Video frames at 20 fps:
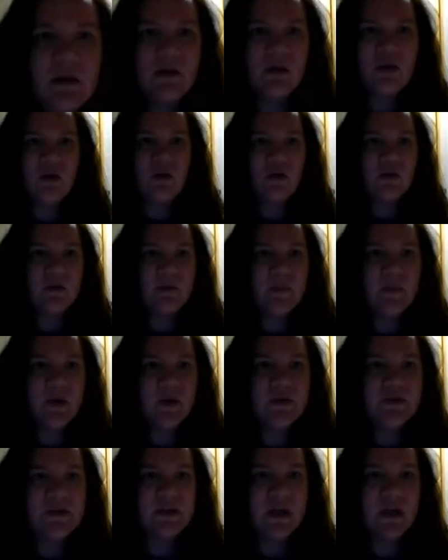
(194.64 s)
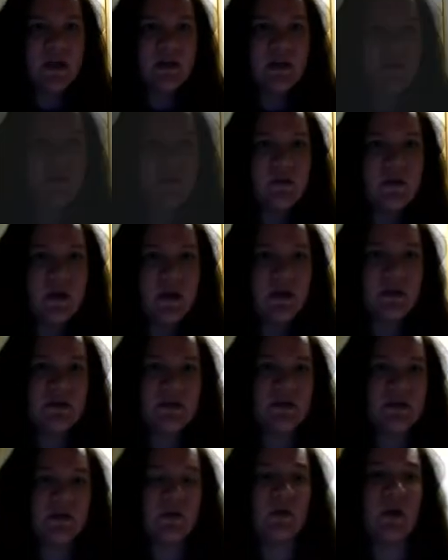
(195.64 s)
little person over
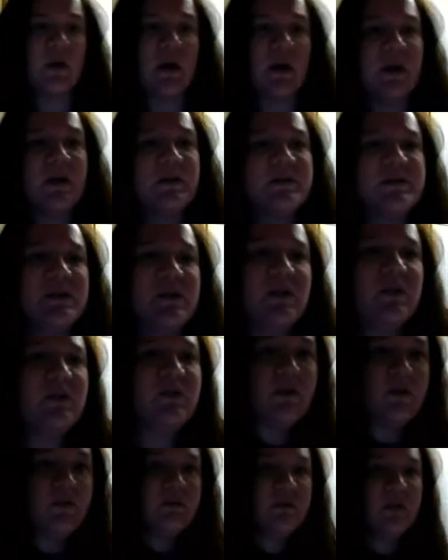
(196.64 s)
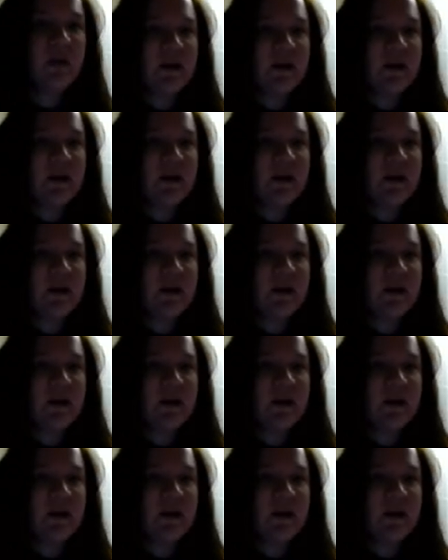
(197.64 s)
here to the corner so you don't